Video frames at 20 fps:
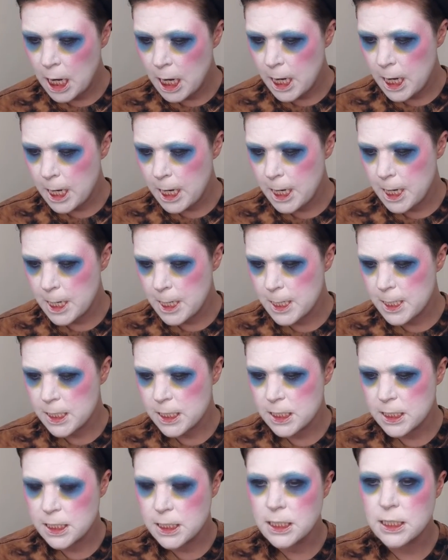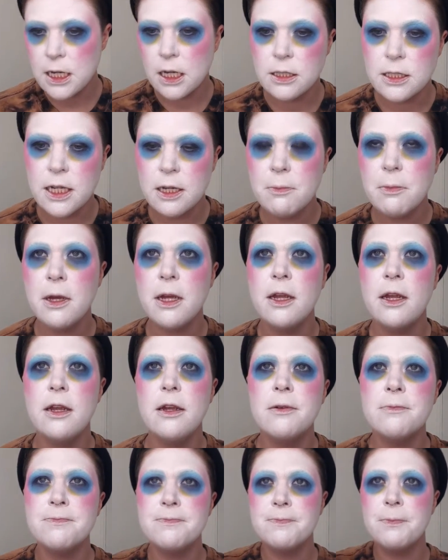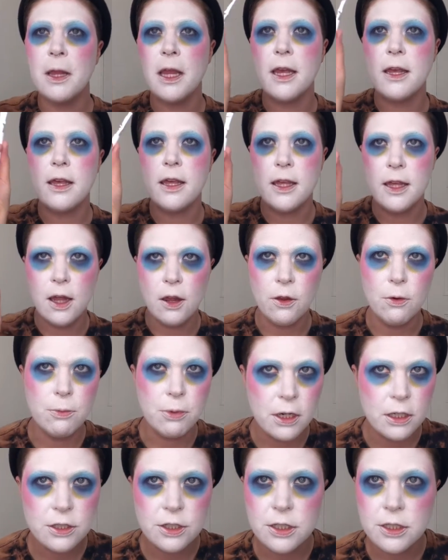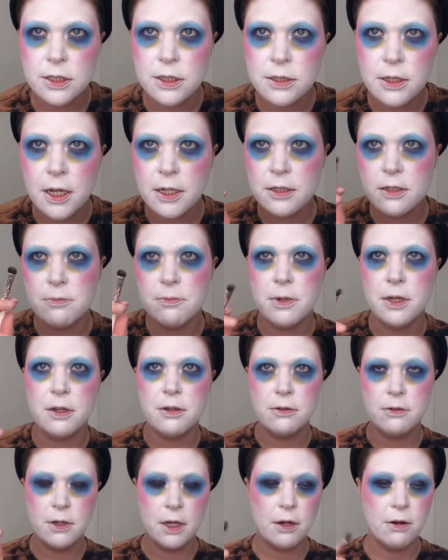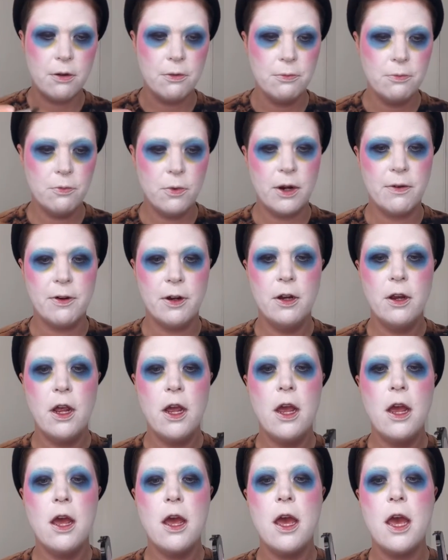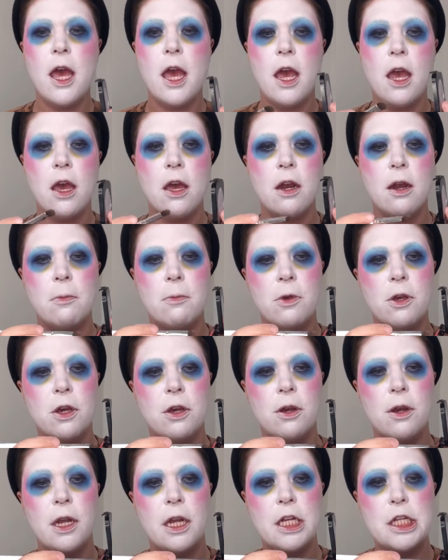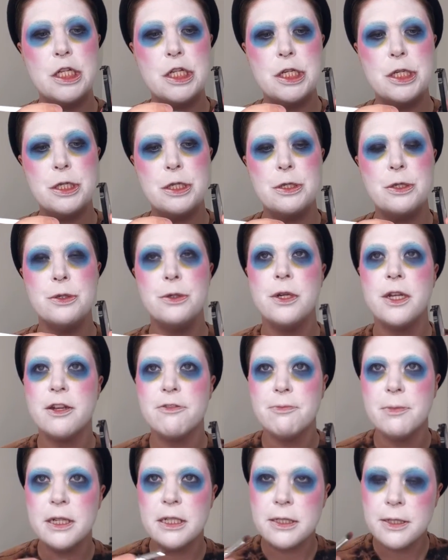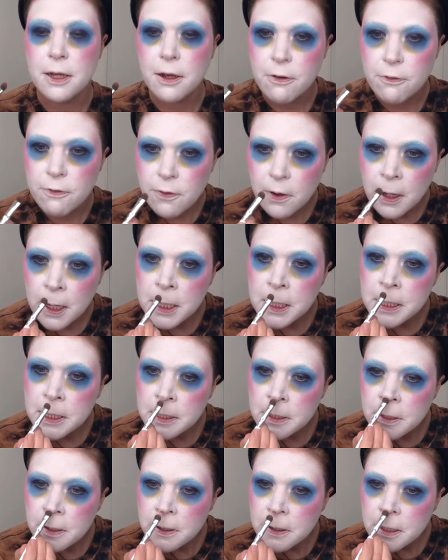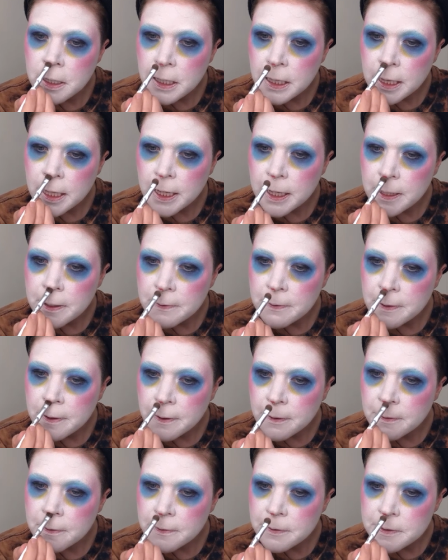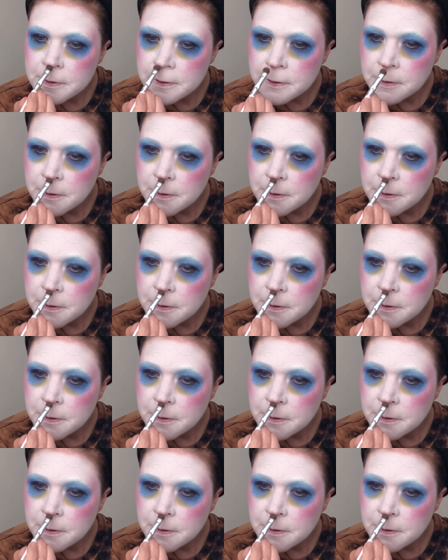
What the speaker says: and I'll take my like yellow brush because it hasn't been, I don't know, whatever. And I'm going to give myself a little clown nose.